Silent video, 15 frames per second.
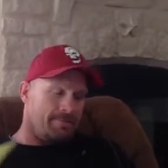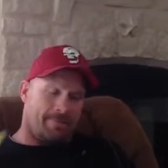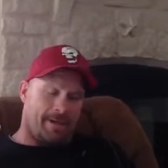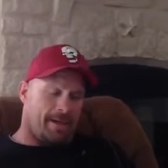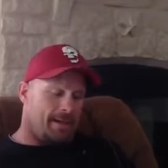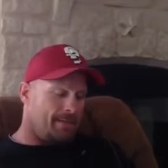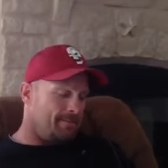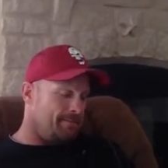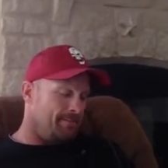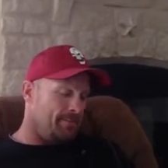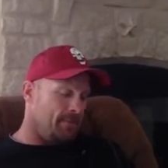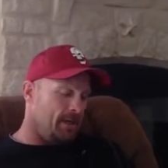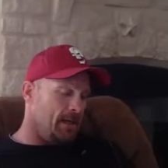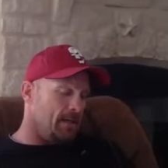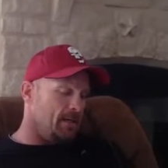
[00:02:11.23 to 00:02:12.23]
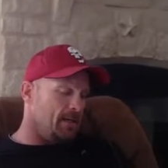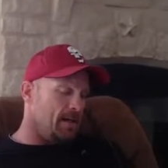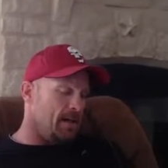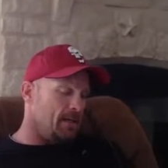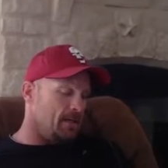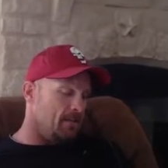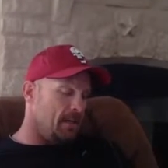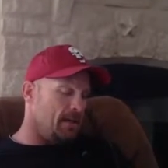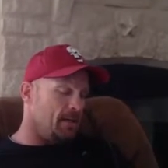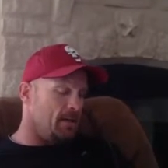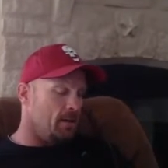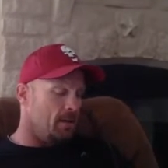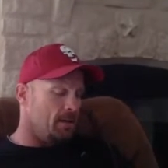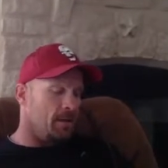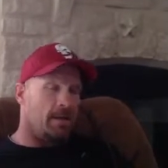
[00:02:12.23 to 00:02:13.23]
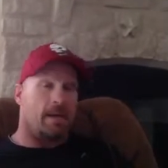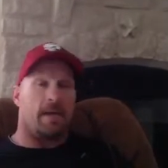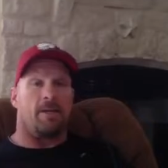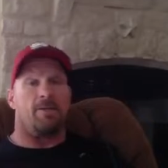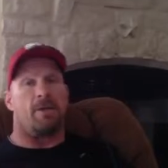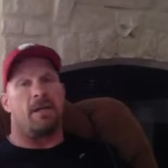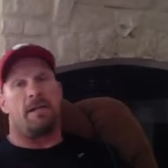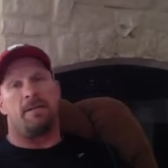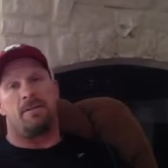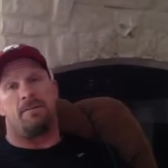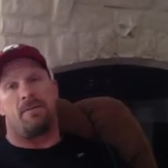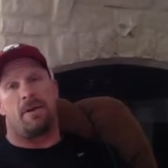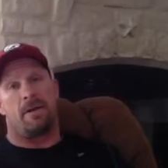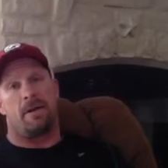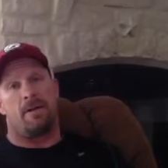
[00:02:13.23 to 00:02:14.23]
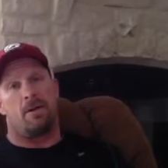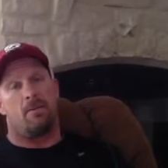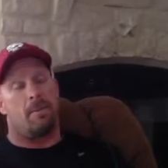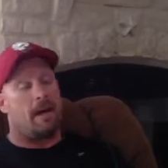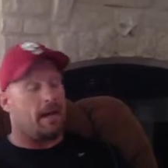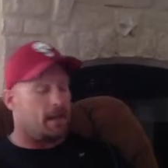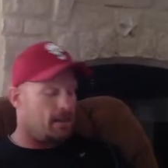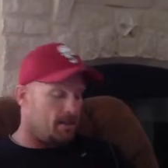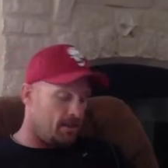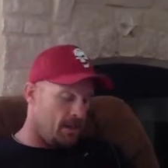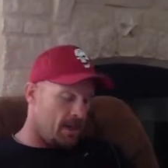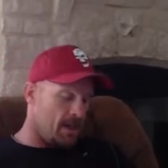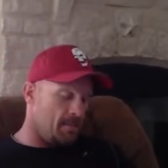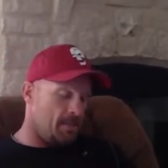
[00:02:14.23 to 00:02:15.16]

And really, that's about the only thing I'd change if I could go back in time.